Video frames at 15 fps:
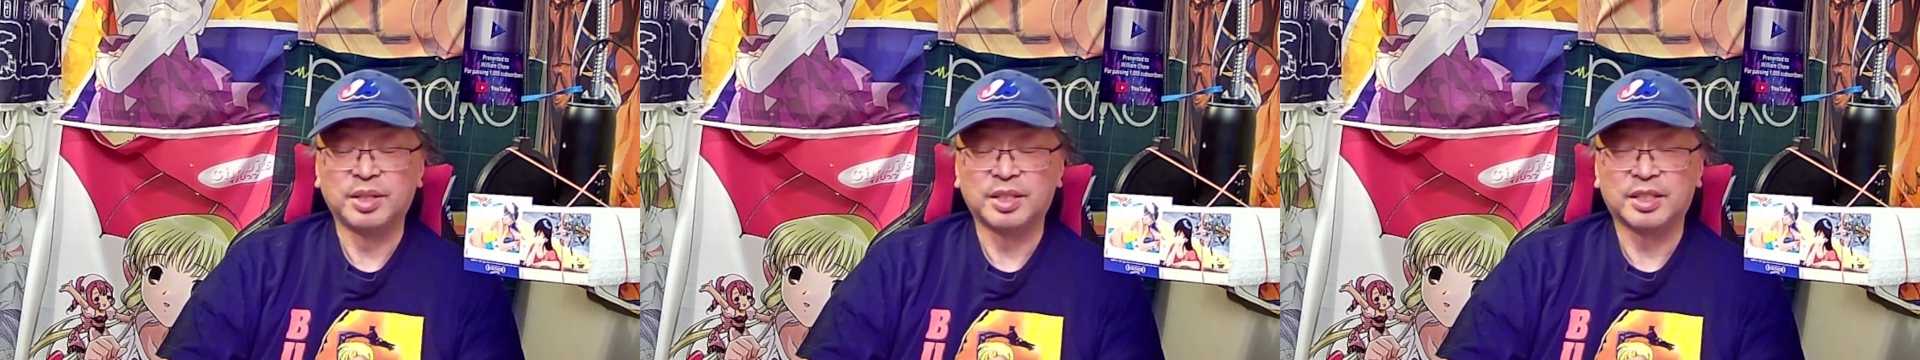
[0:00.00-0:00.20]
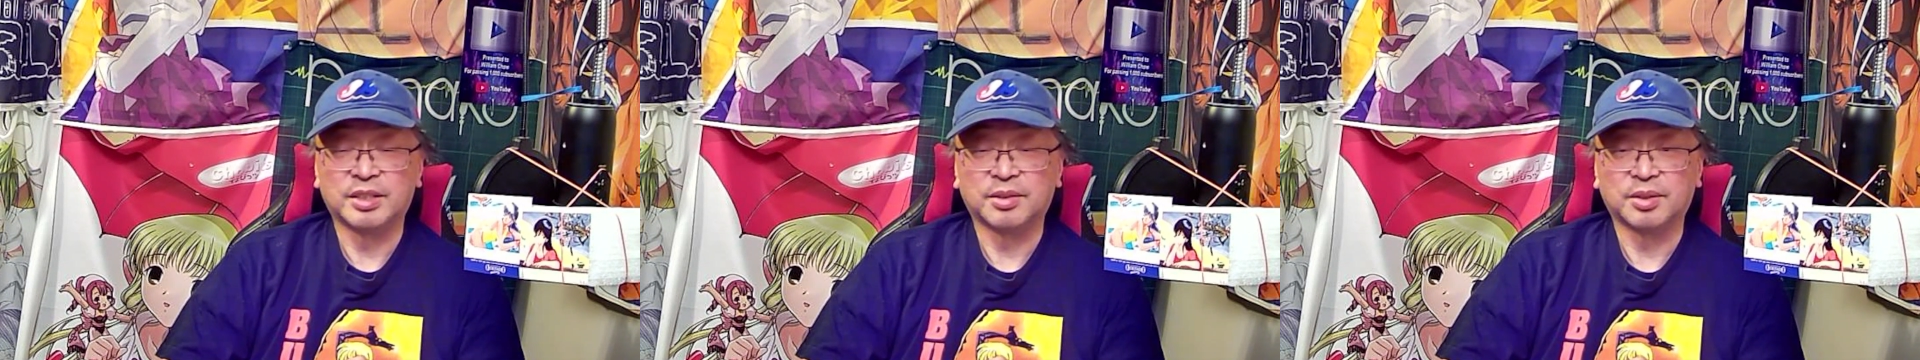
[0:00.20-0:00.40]

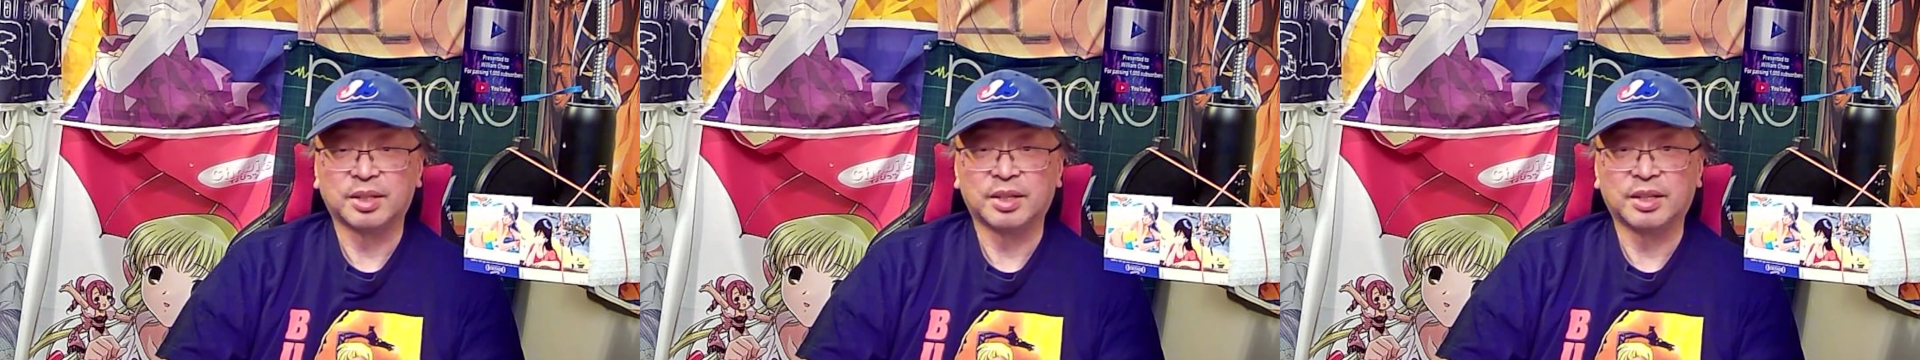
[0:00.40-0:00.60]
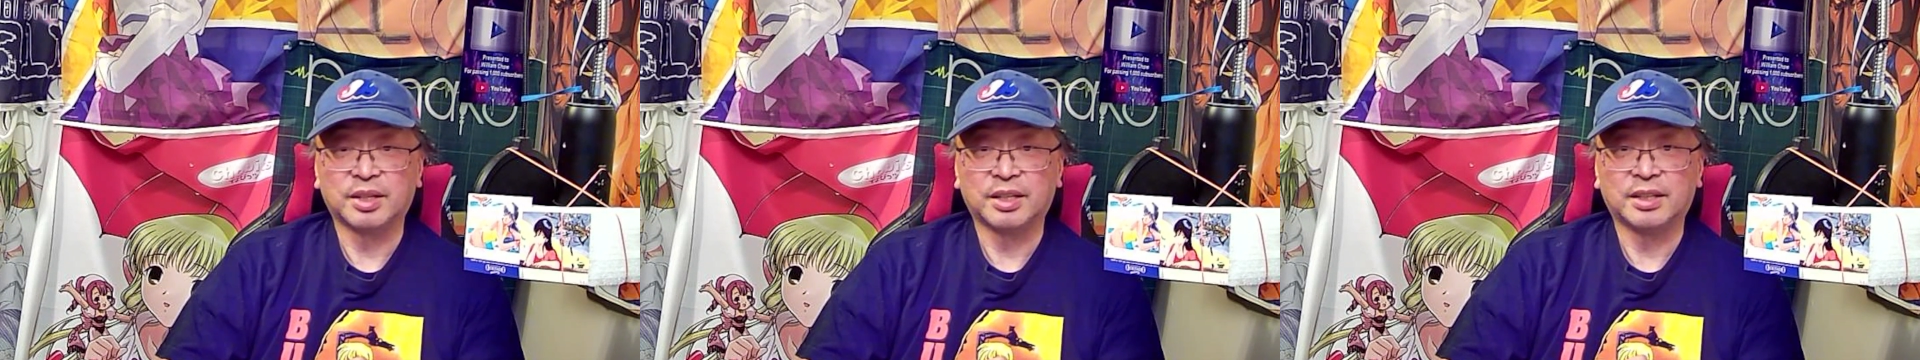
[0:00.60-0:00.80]

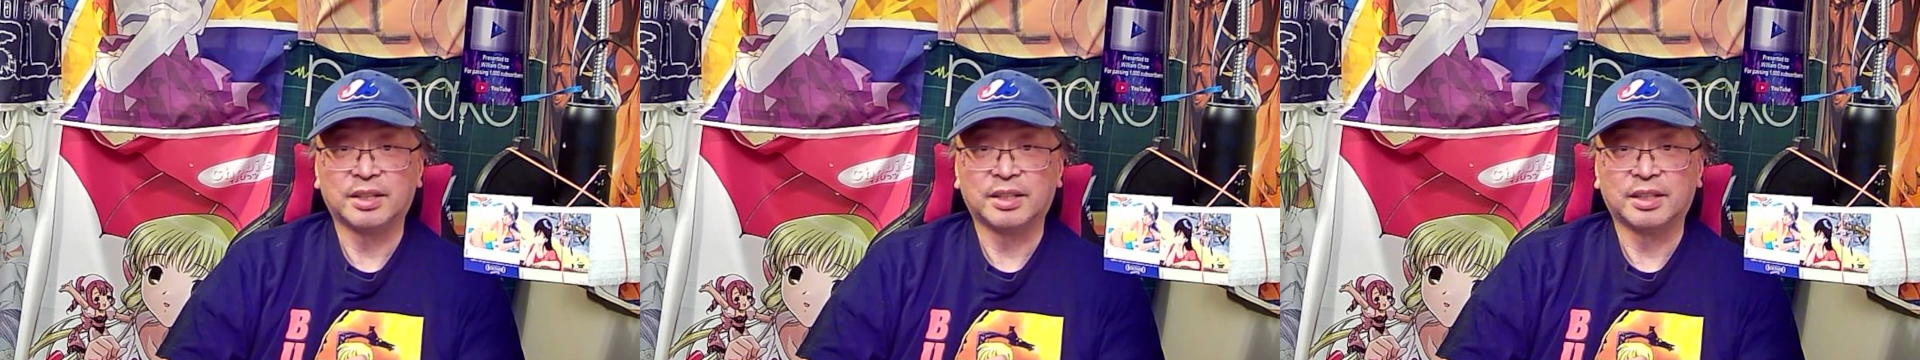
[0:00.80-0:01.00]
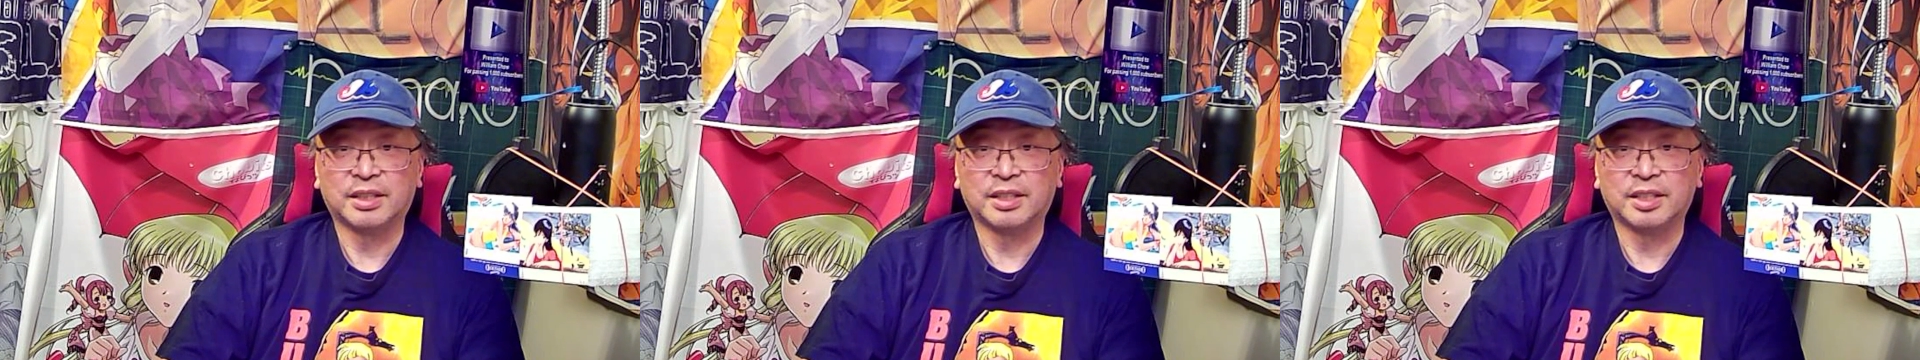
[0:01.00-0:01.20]

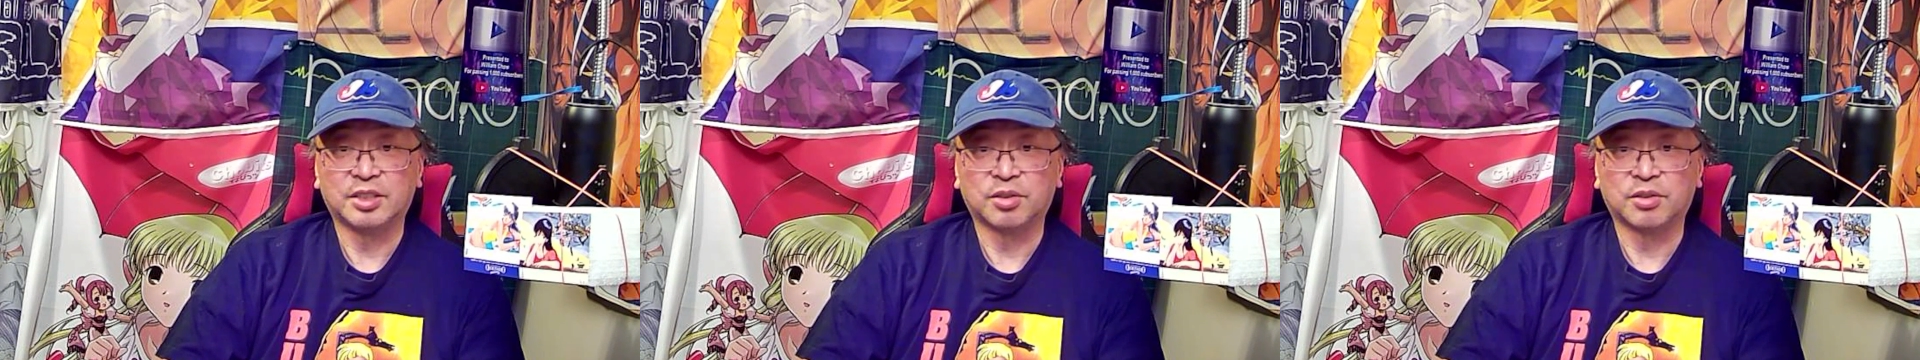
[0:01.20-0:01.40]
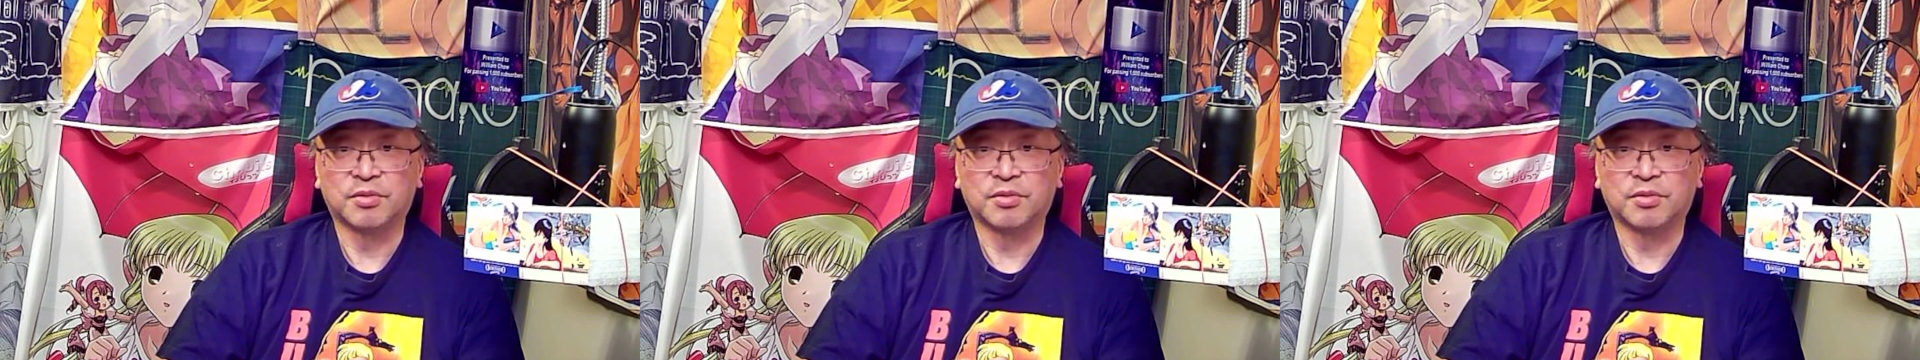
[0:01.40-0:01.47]
sort of